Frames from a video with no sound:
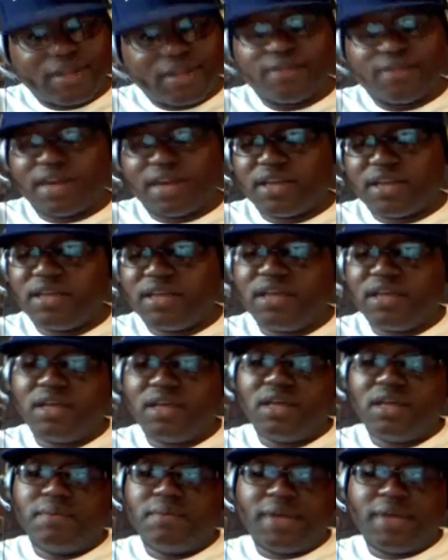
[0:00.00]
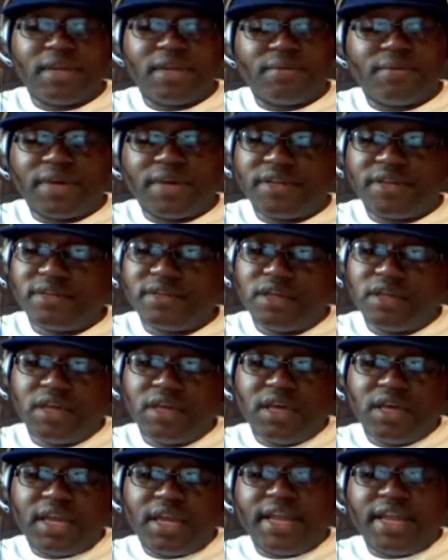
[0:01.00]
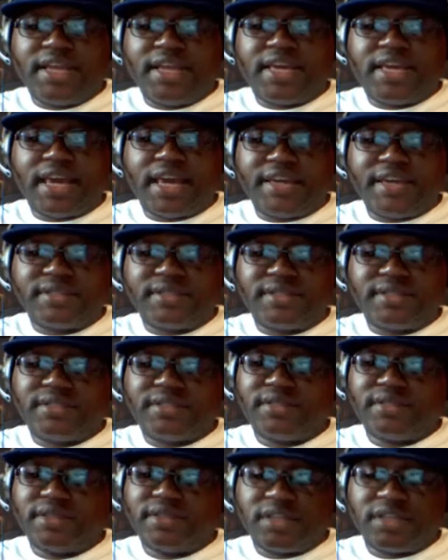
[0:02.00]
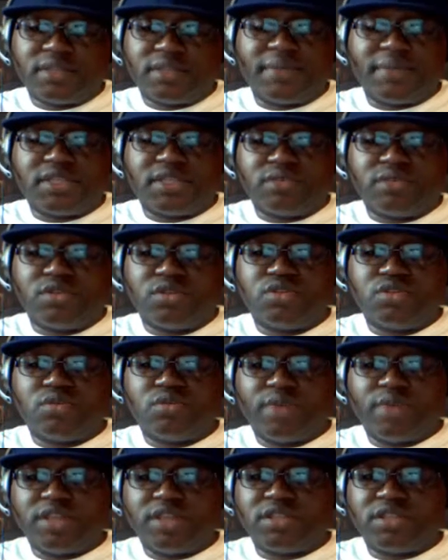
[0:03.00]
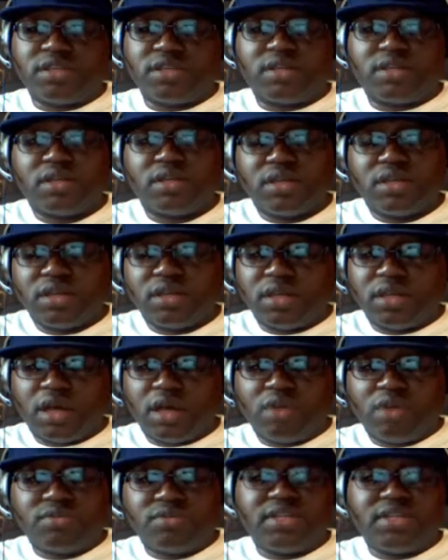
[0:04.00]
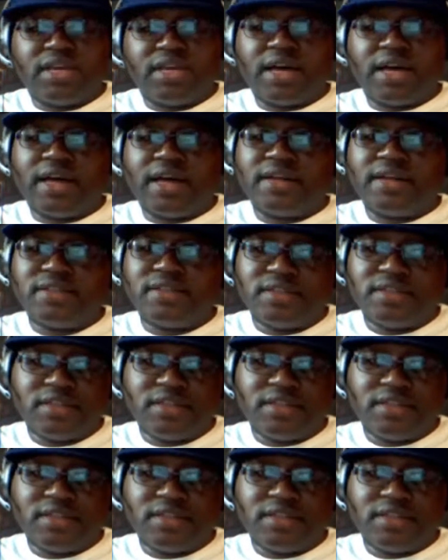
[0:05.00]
All right. Anyway, in any case, it's a messed up situation. I hope T.I.